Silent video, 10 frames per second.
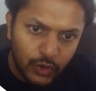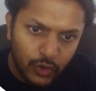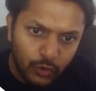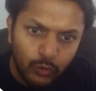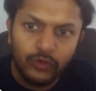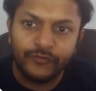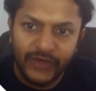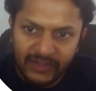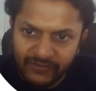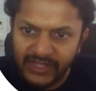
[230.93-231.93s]
root
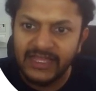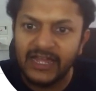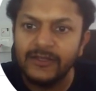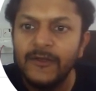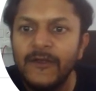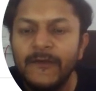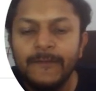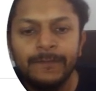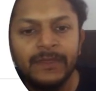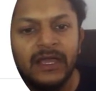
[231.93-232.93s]
5 like that.
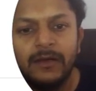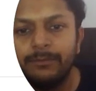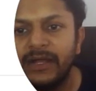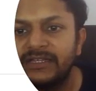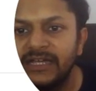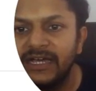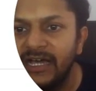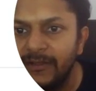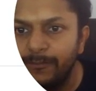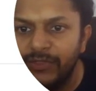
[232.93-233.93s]
But
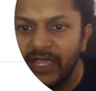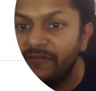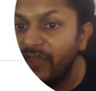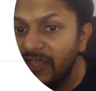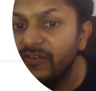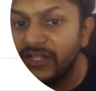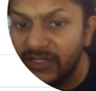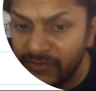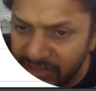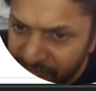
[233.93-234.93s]
uh, they have even
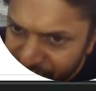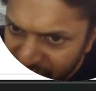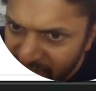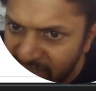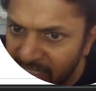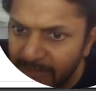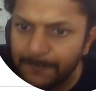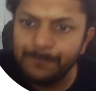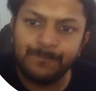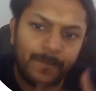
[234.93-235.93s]
given different
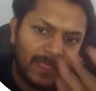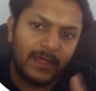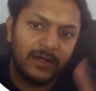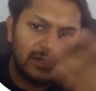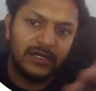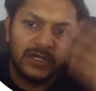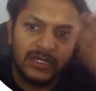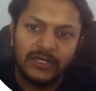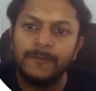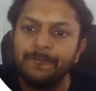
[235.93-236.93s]
um,
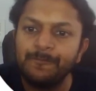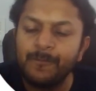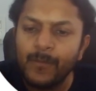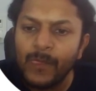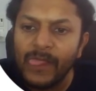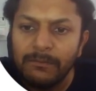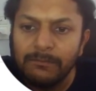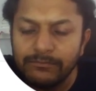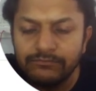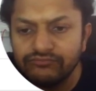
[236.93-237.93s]
um
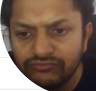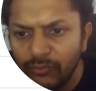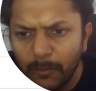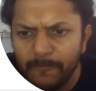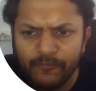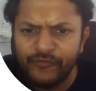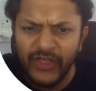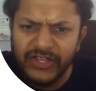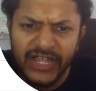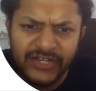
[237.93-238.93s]

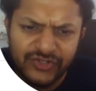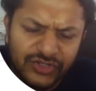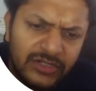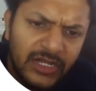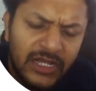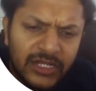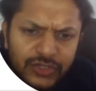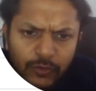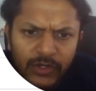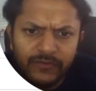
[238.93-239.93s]
variation.
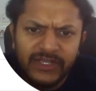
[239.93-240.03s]
So what we